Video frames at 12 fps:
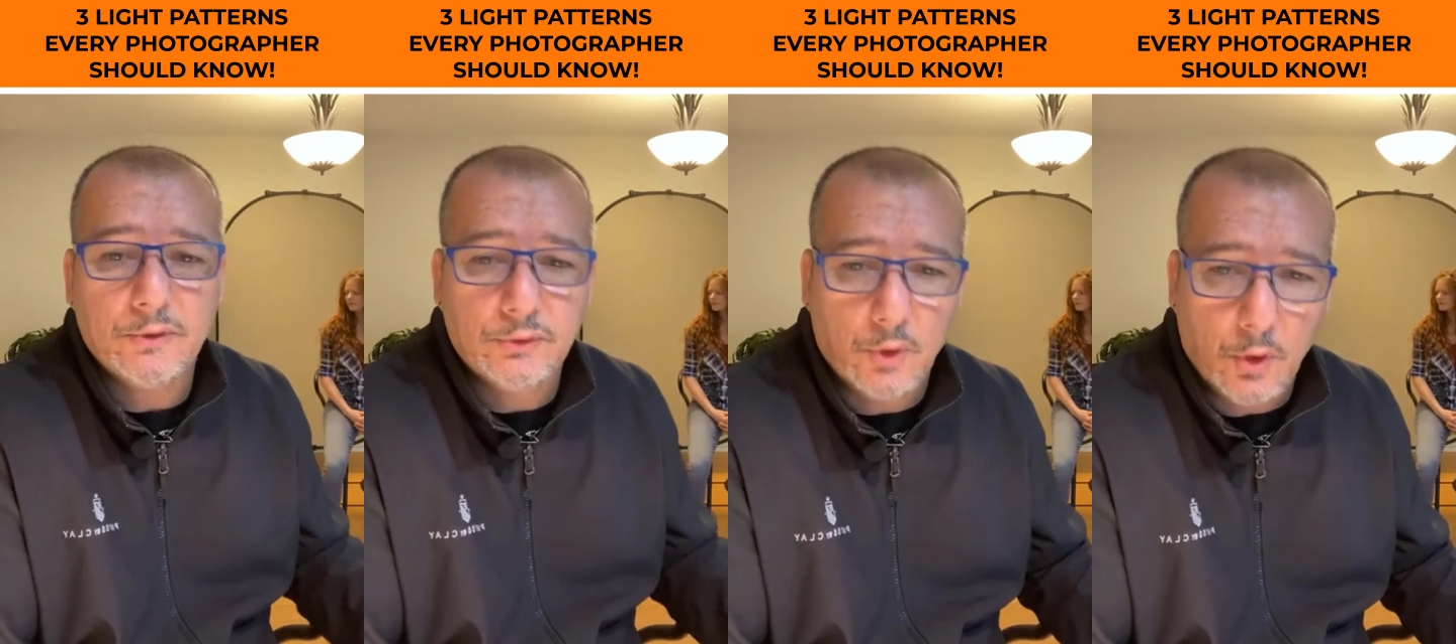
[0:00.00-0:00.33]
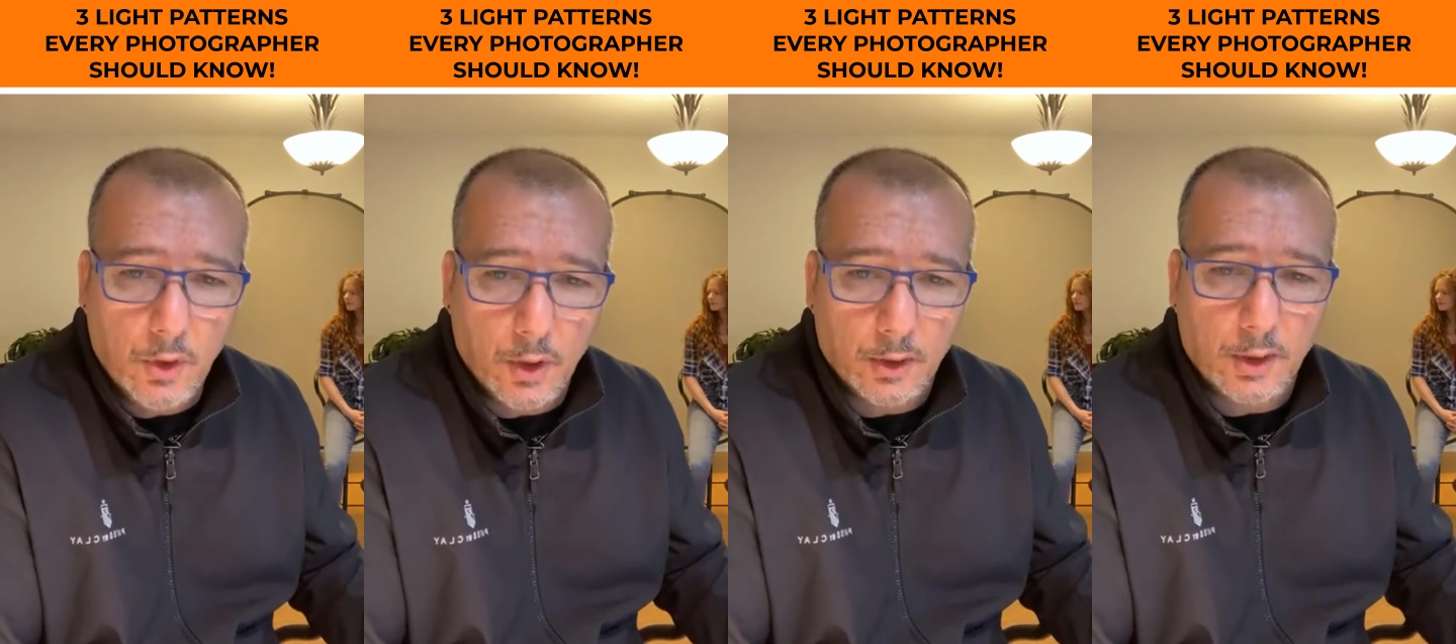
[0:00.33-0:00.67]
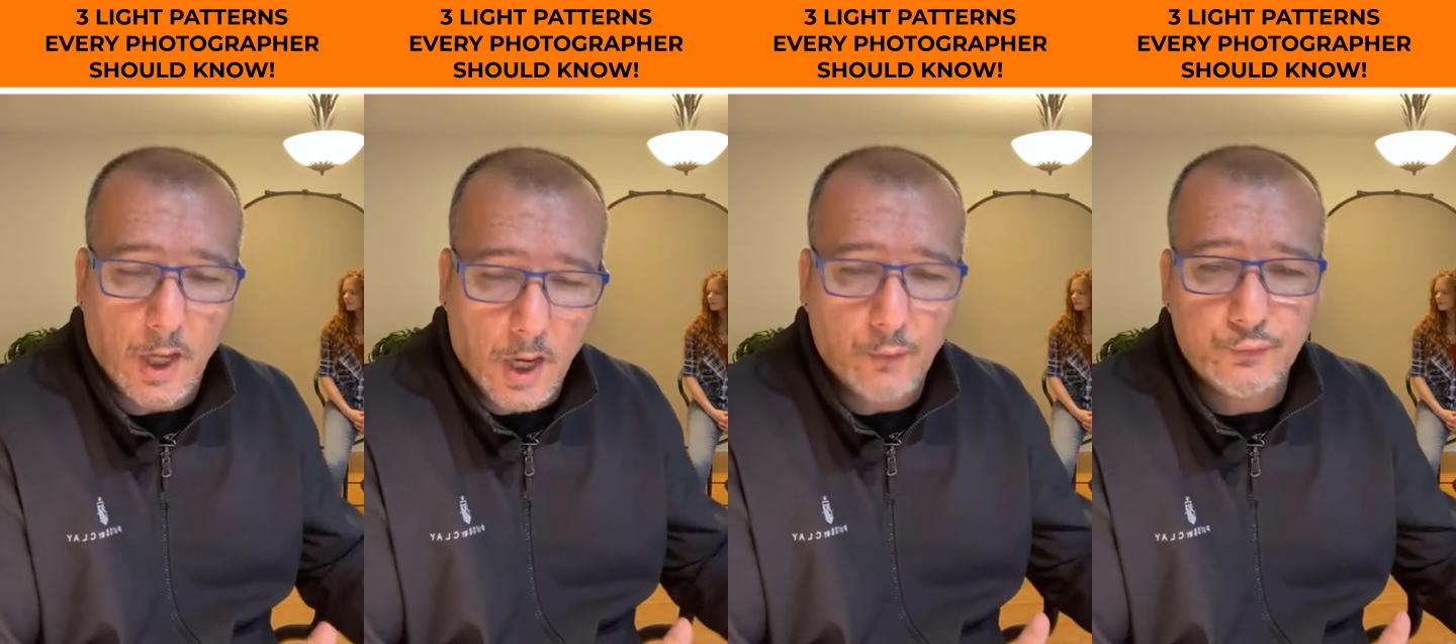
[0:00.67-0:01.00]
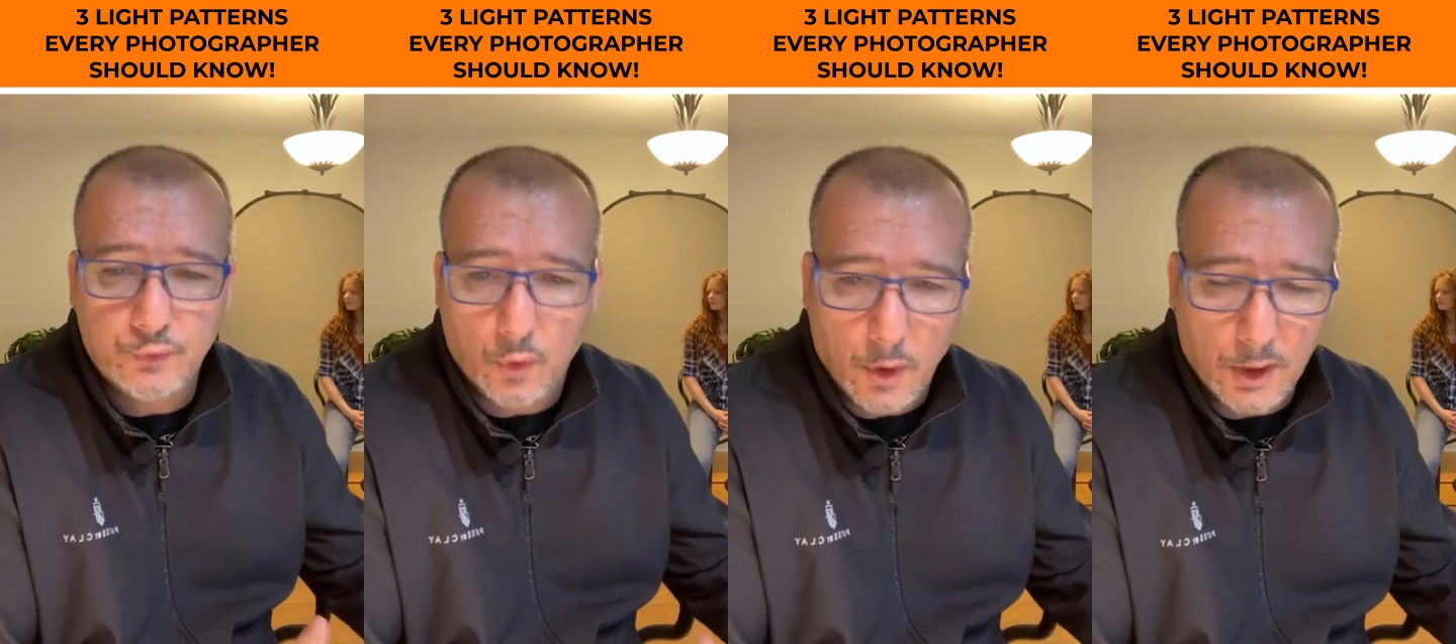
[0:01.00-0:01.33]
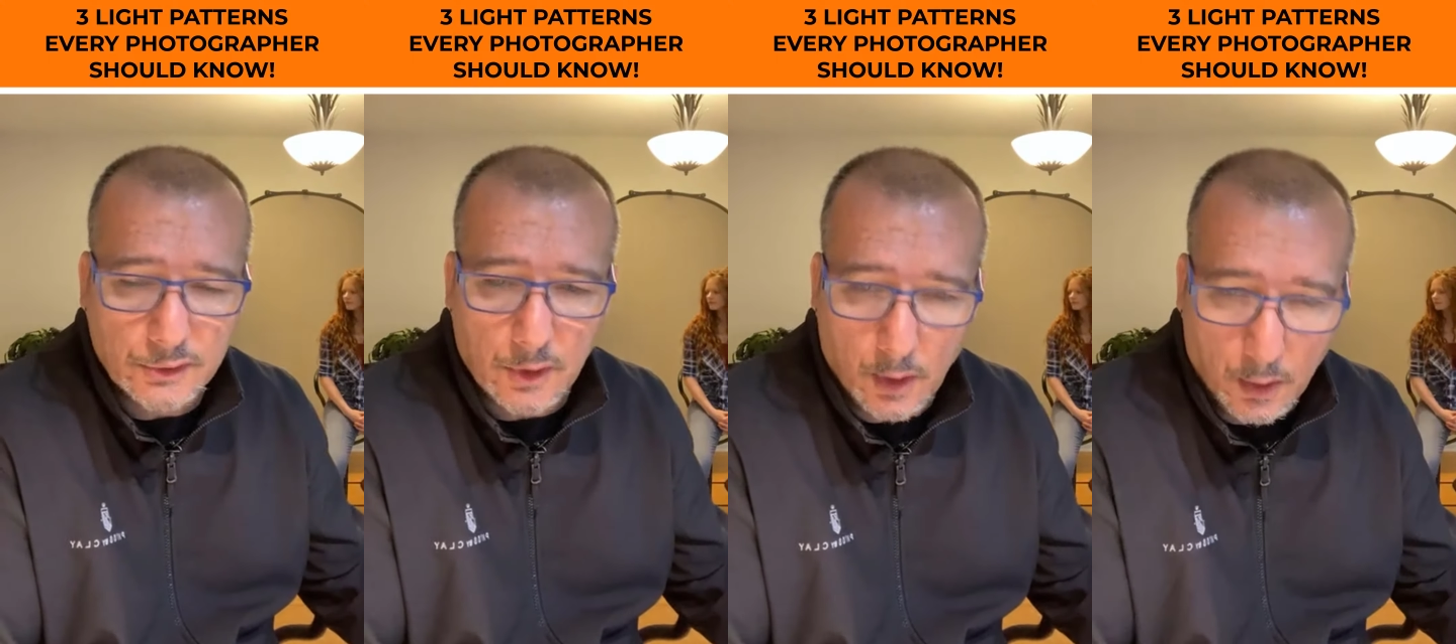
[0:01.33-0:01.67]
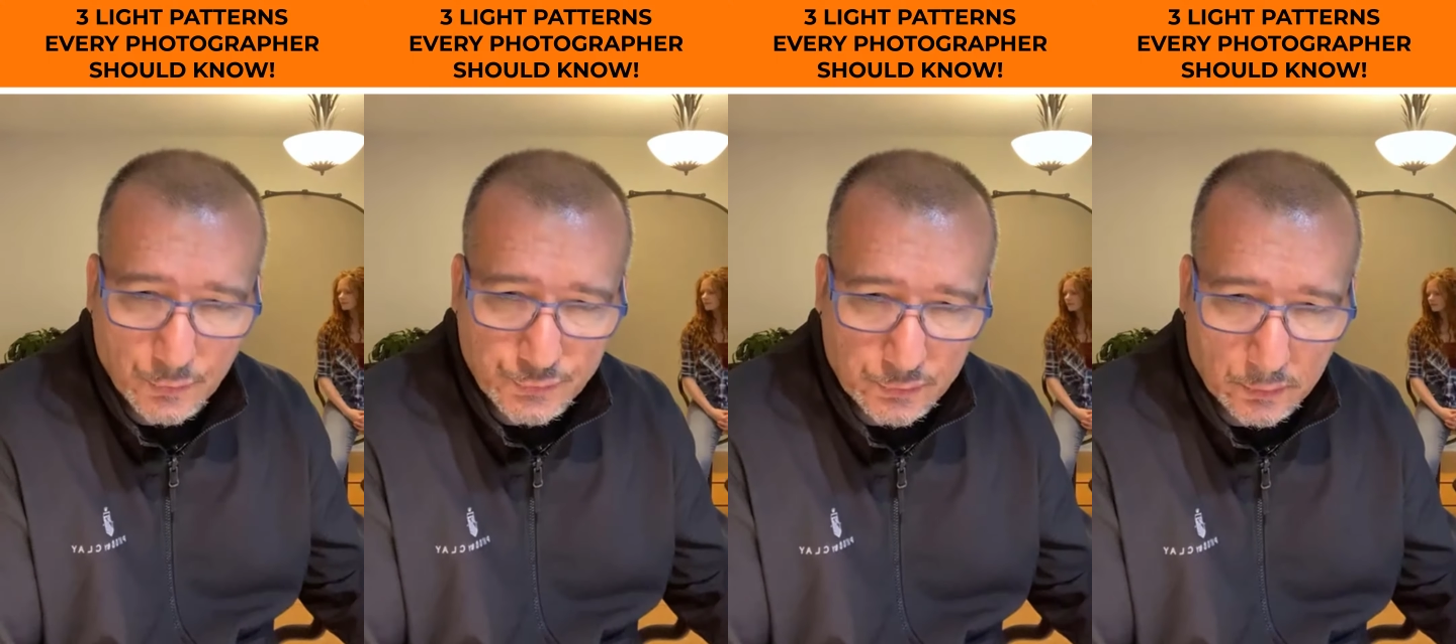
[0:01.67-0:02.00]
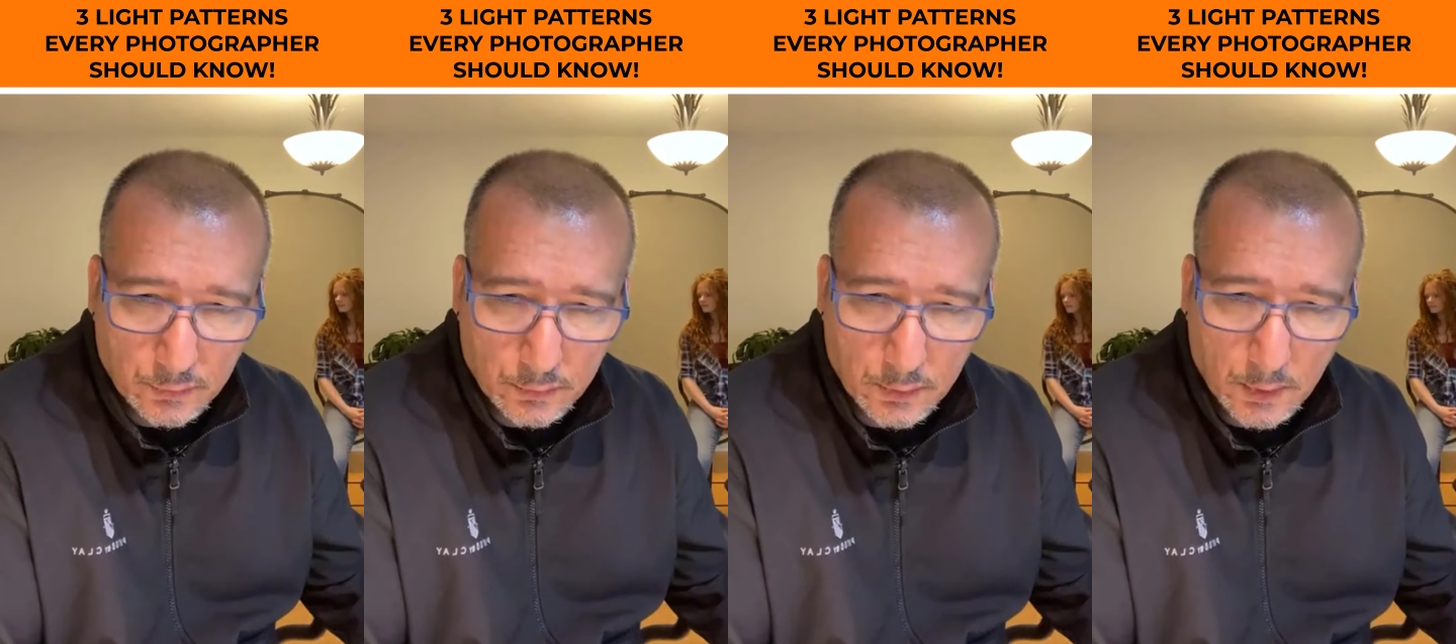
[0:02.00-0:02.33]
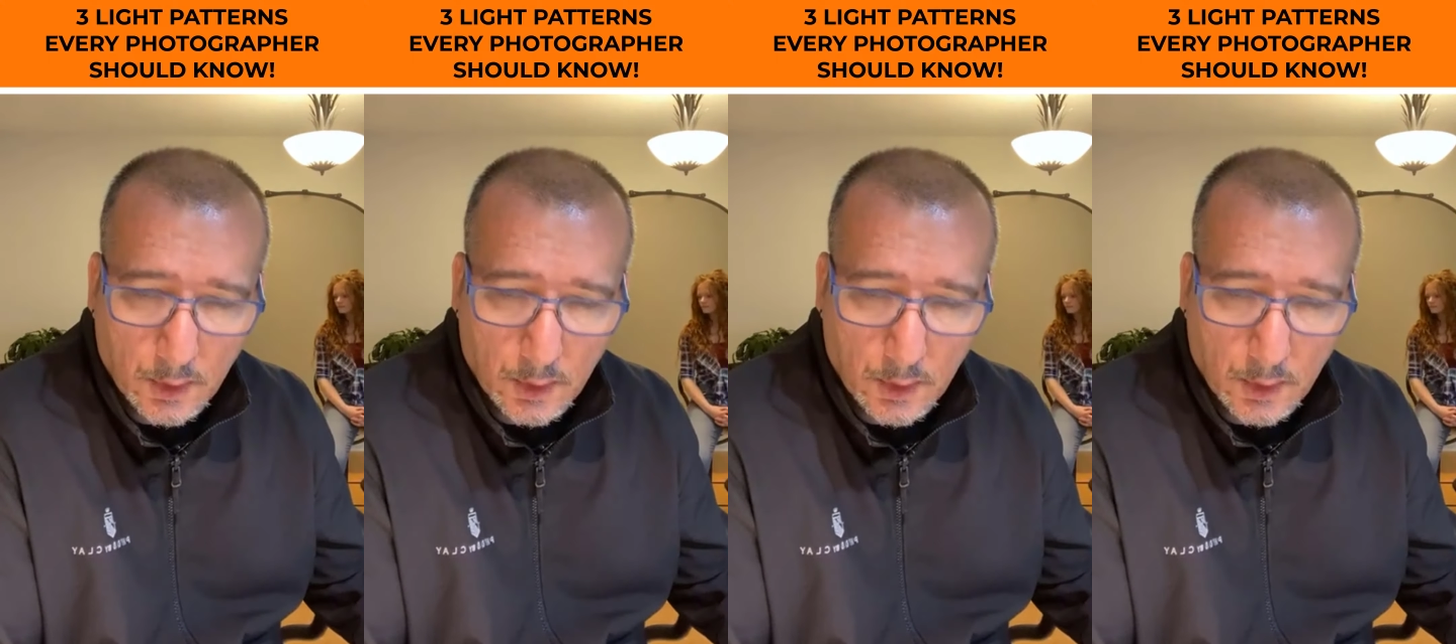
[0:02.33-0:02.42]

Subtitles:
done outdoors also,